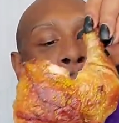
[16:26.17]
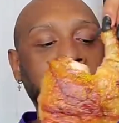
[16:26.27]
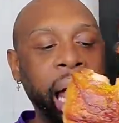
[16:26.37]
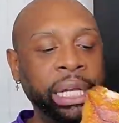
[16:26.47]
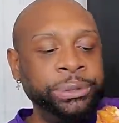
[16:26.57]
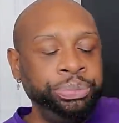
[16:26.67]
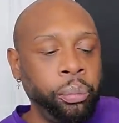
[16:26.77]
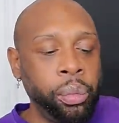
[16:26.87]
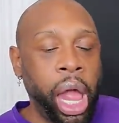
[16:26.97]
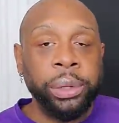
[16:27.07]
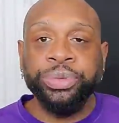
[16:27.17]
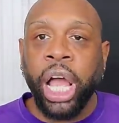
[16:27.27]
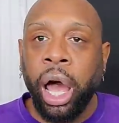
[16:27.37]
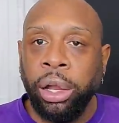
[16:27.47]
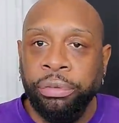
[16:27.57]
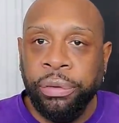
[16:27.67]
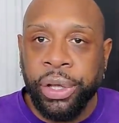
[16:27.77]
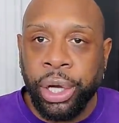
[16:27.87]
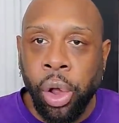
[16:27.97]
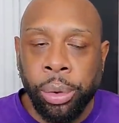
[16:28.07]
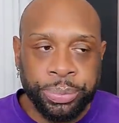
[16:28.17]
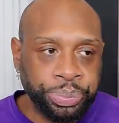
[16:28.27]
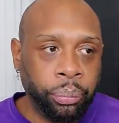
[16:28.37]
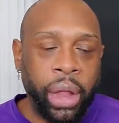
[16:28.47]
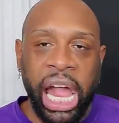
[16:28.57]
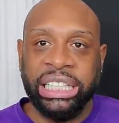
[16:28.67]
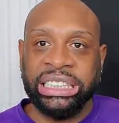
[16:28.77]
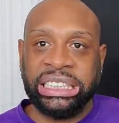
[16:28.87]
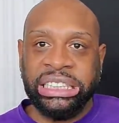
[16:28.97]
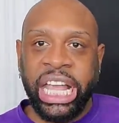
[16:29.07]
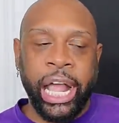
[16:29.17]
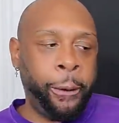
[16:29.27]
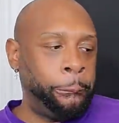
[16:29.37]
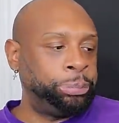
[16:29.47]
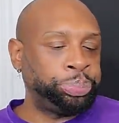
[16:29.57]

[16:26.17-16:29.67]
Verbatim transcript: pollen out of your vehicle and it's thick.